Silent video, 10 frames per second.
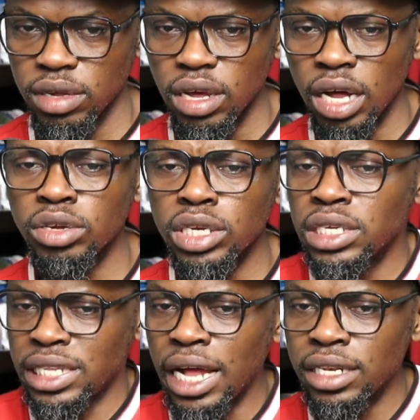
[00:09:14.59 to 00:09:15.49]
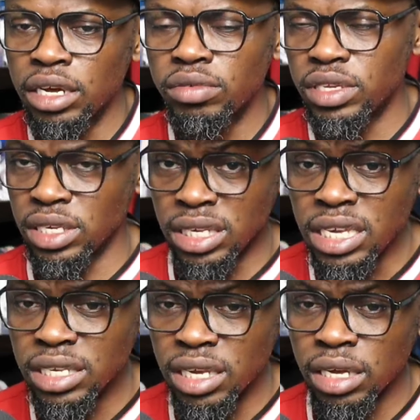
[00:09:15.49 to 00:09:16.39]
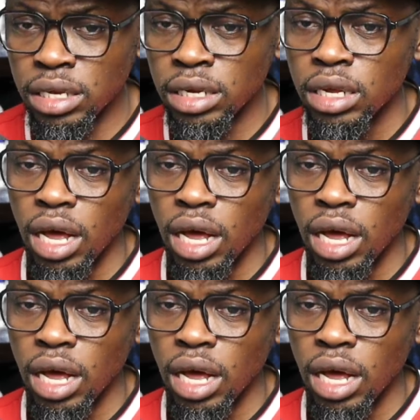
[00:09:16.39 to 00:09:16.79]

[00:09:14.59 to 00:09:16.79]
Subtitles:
an understanding of the season.